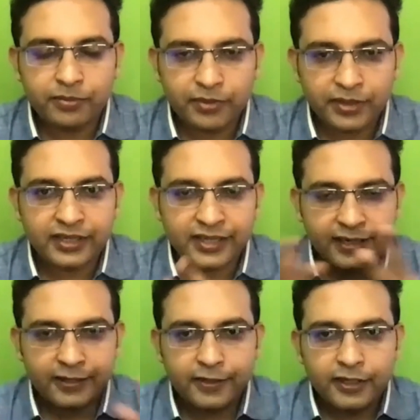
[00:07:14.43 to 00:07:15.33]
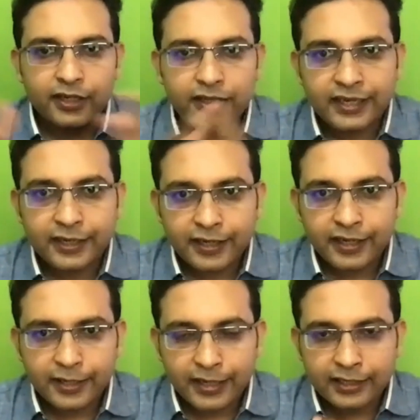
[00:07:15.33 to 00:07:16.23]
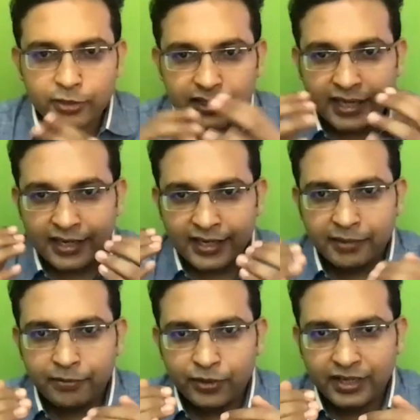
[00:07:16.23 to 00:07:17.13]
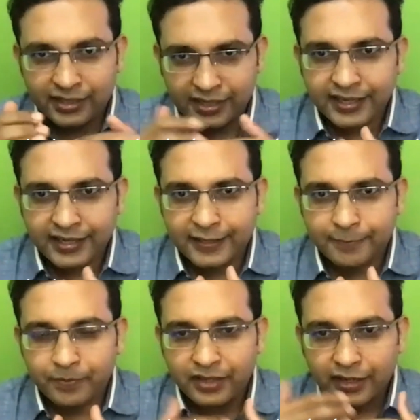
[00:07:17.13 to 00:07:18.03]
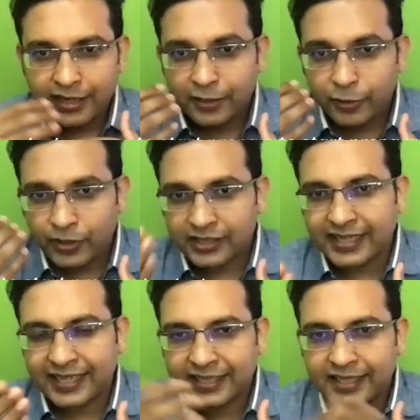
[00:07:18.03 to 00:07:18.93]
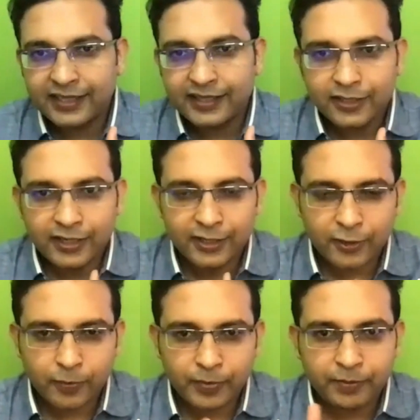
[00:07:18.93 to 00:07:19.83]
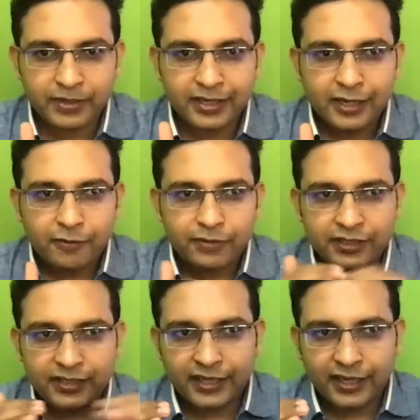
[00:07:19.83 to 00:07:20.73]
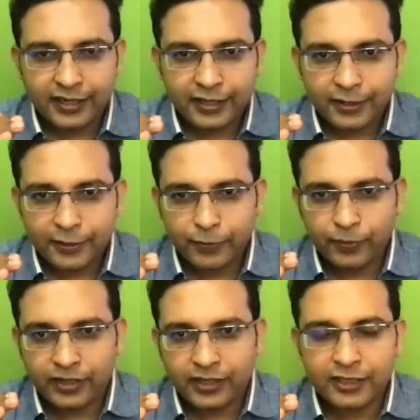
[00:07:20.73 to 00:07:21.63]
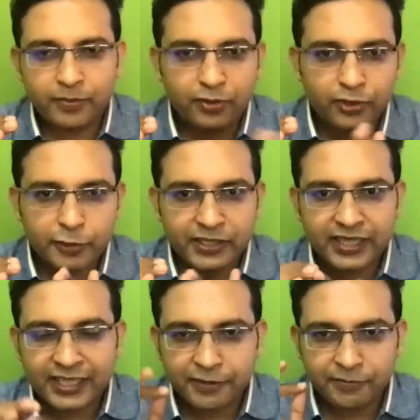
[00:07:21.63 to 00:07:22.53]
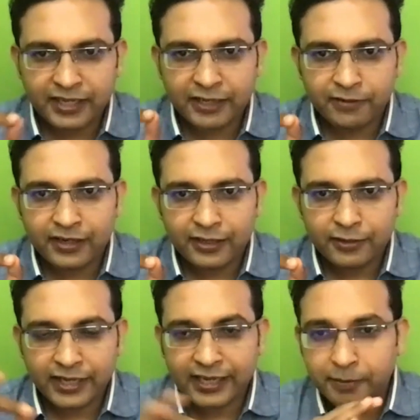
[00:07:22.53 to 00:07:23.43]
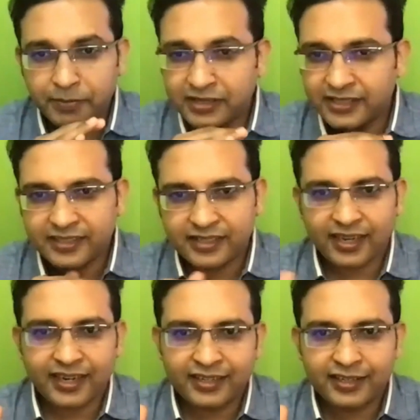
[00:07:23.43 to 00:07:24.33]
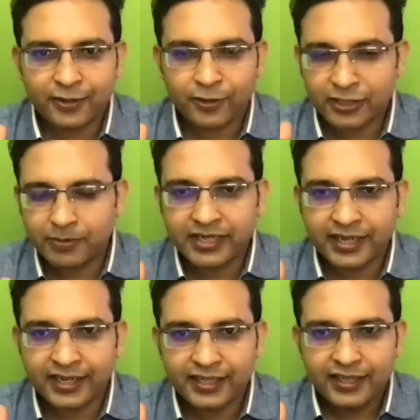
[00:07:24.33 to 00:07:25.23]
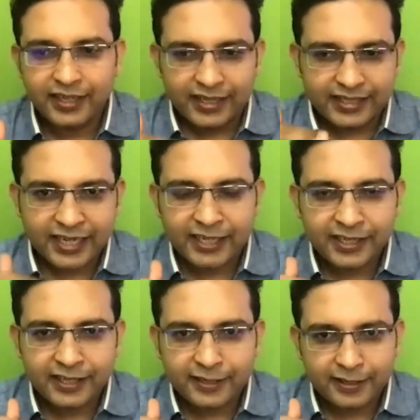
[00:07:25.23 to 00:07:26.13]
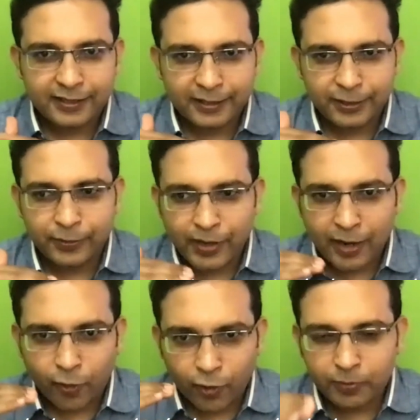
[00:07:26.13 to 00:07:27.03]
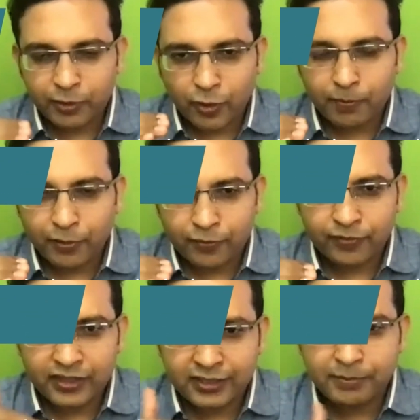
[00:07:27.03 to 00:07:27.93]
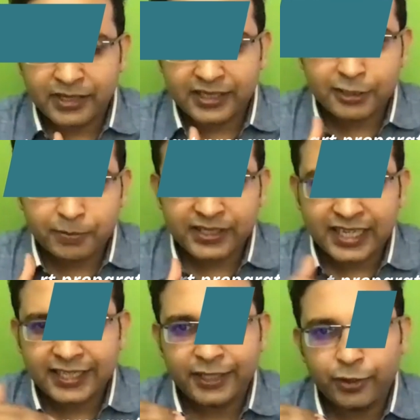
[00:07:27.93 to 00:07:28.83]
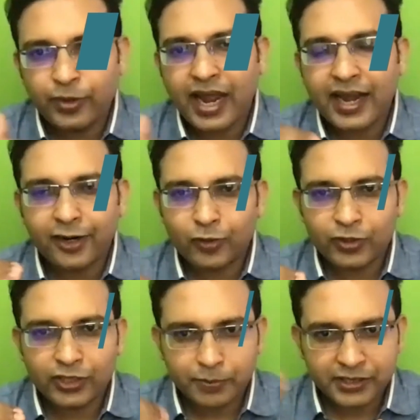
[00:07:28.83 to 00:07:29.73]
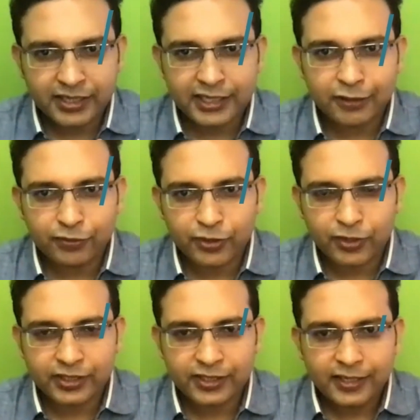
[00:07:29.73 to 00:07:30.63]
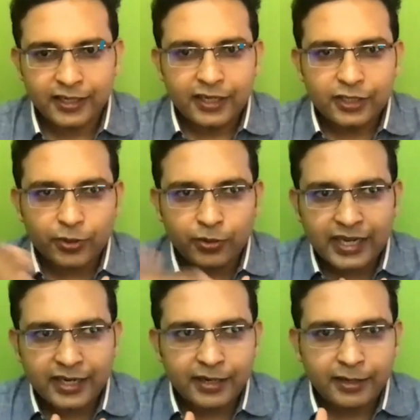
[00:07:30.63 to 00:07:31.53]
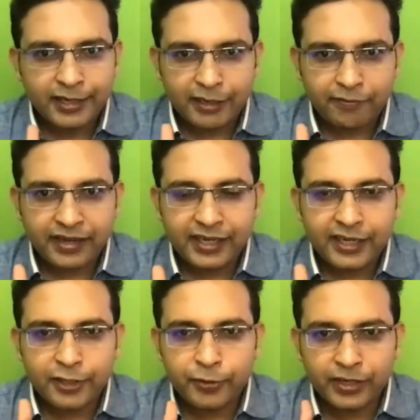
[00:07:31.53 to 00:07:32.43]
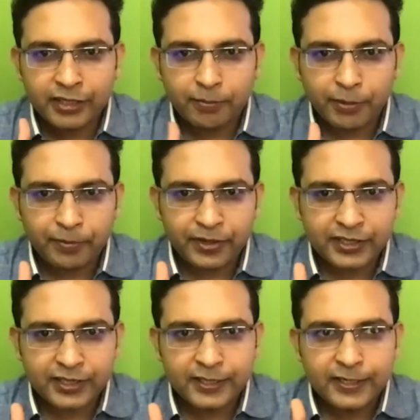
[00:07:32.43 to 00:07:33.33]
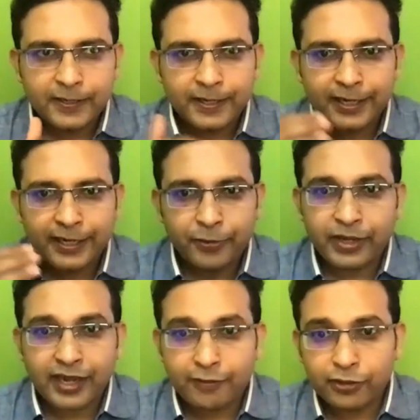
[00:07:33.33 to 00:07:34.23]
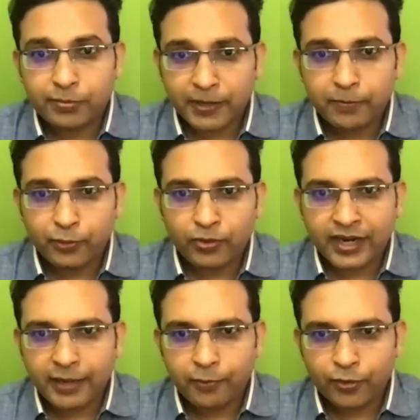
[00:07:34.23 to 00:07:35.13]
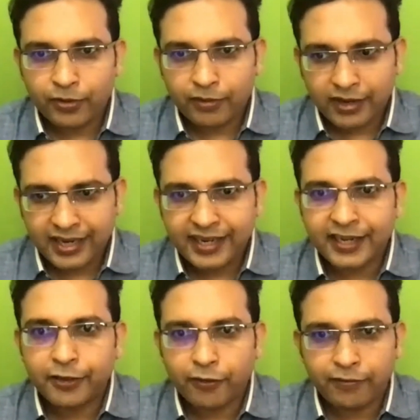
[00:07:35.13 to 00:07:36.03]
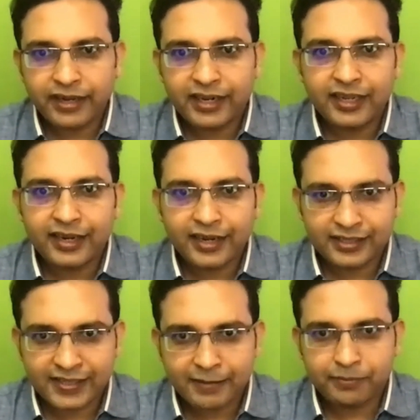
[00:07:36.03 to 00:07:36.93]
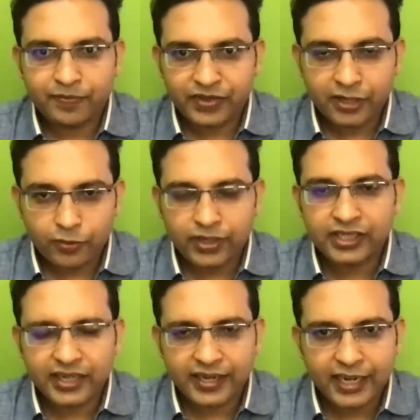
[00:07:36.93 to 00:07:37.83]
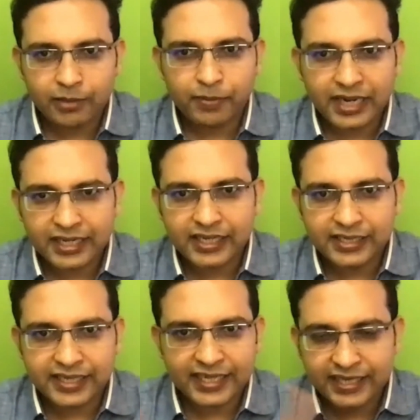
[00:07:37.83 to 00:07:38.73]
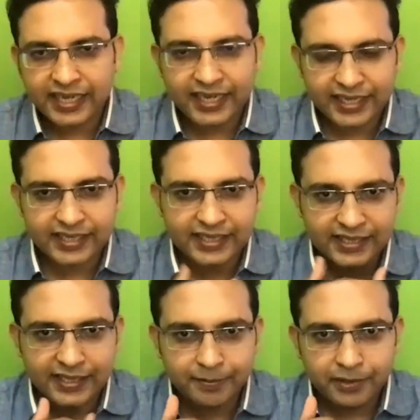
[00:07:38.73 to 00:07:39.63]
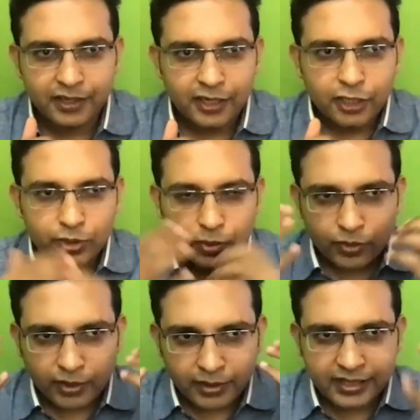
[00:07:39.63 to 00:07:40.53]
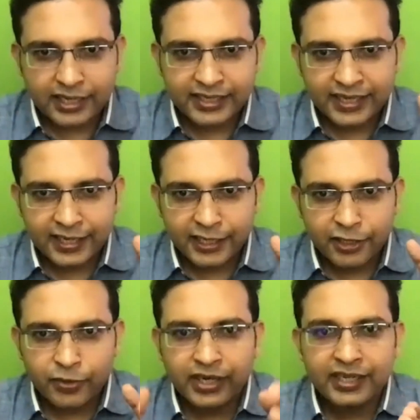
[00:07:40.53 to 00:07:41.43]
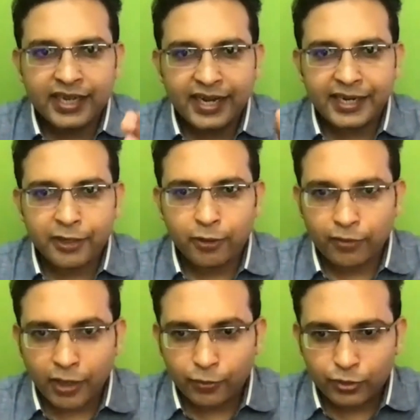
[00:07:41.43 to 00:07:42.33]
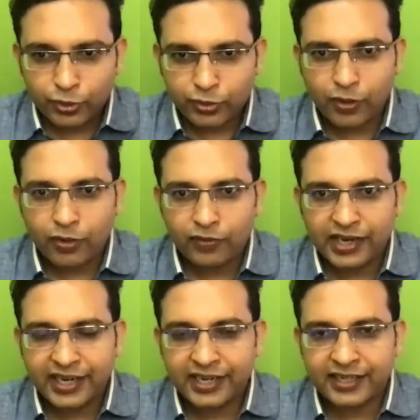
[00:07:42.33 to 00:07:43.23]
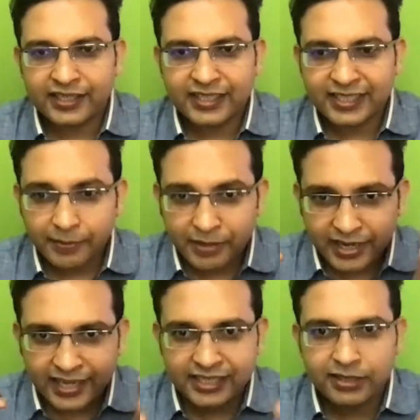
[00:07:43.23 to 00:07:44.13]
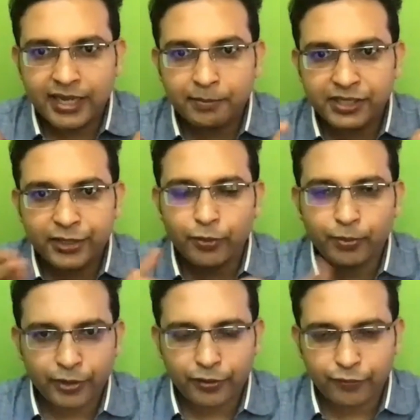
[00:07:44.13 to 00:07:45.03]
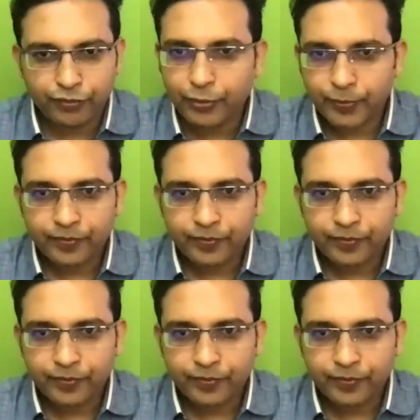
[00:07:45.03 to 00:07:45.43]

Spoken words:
being there. Then actually that time you can think and you can select the topic. But first year you learn the broad specialty very well, get the basics correct, concepts correct. Second year, you on top of this basic specialty, you add on to the specialty of choice, so that in the final year during the preparation, you can have to spend more time on clearing your final year exam, including theory and practicals rather than entrance exam. So that second year, you get the idea of how to solve an entrance exam in an MCQ point of view.